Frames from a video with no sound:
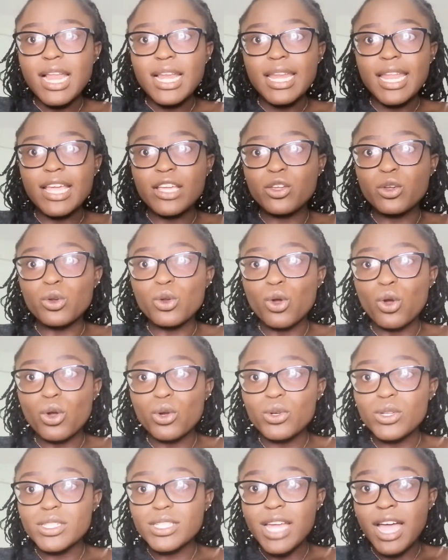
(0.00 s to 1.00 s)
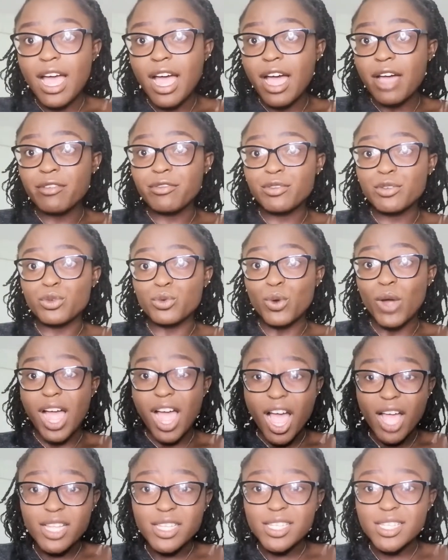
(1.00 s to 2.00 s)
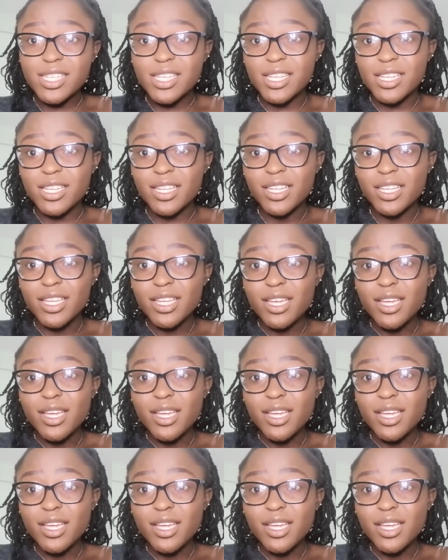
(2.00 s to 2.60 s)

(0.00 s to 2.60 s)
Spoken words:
Like, you'll always have to answer